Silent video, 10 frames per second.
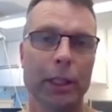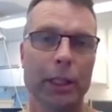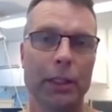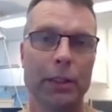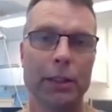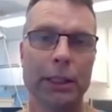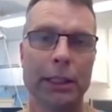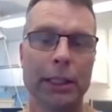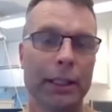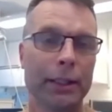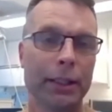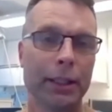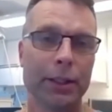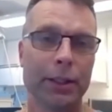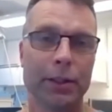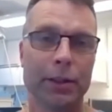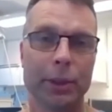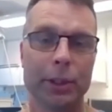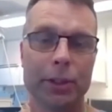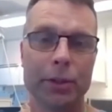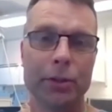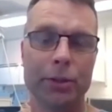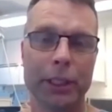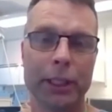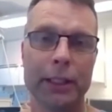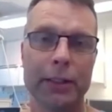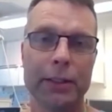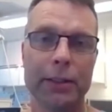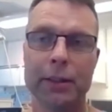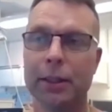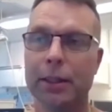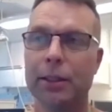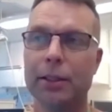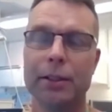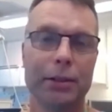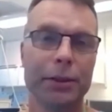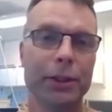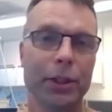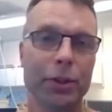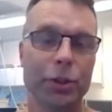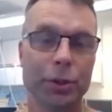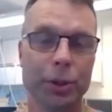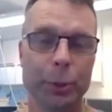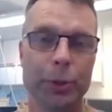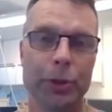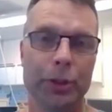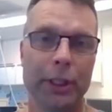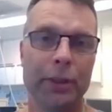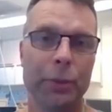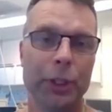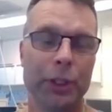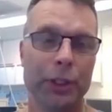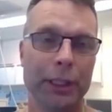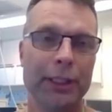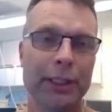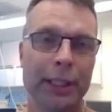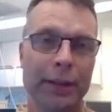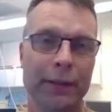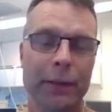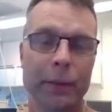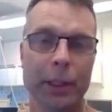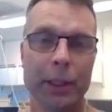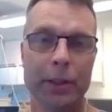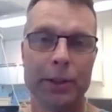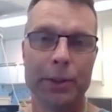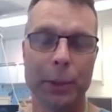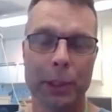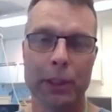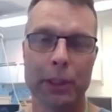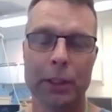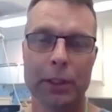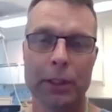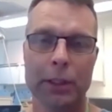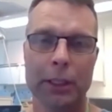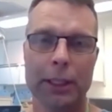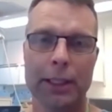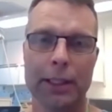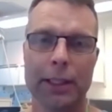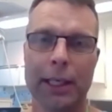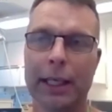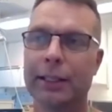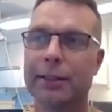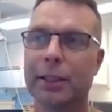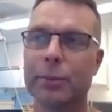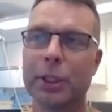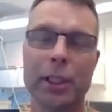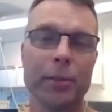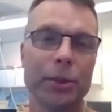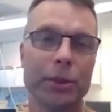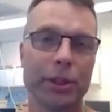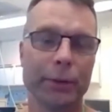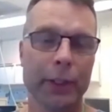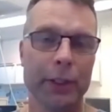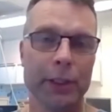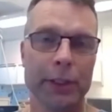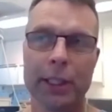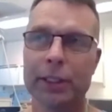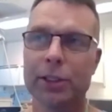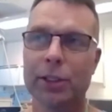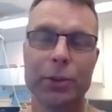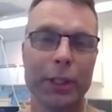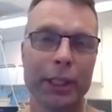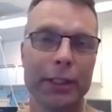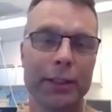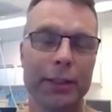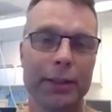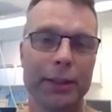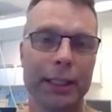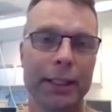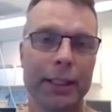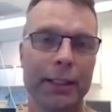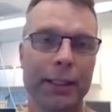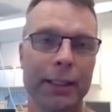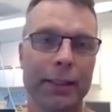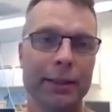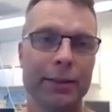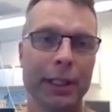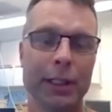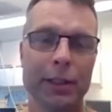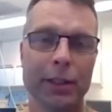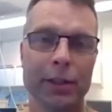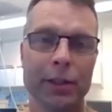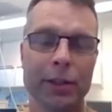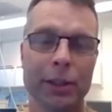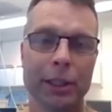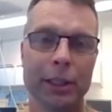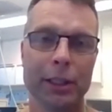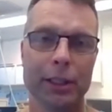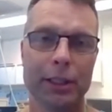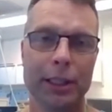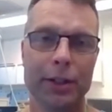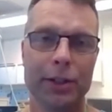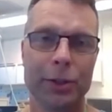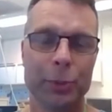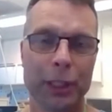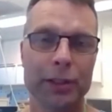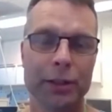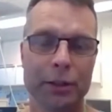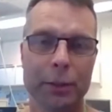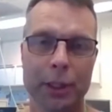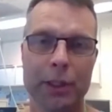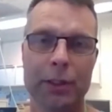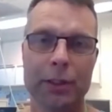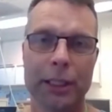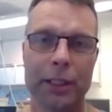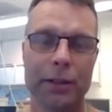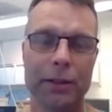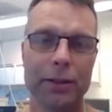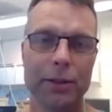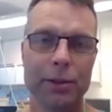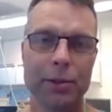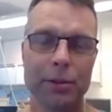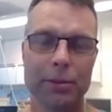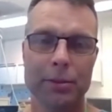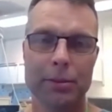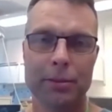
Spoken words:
because as teachers we should create research groups in which each and everyone could work. And sometimes the differences are so great that it really turns that the group does not work. There are too